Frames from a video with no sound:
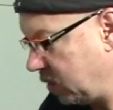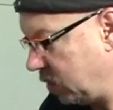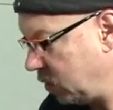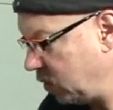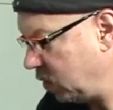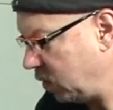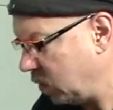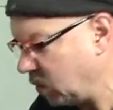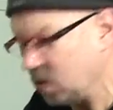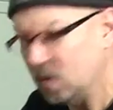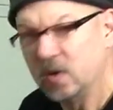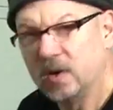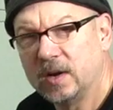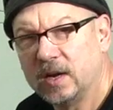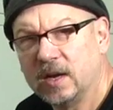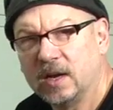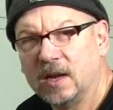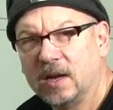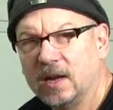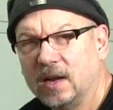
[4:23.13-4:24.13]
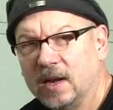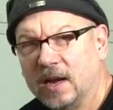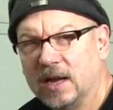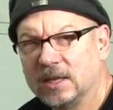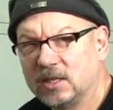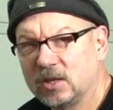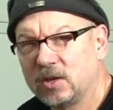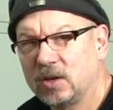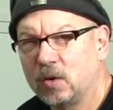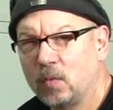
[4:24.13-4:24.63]
ooh,
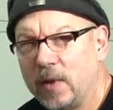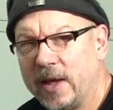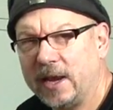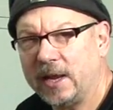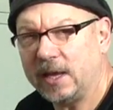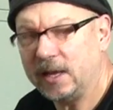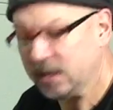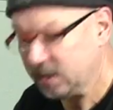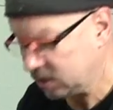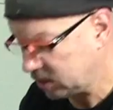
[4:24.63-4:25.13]
that's a good weighty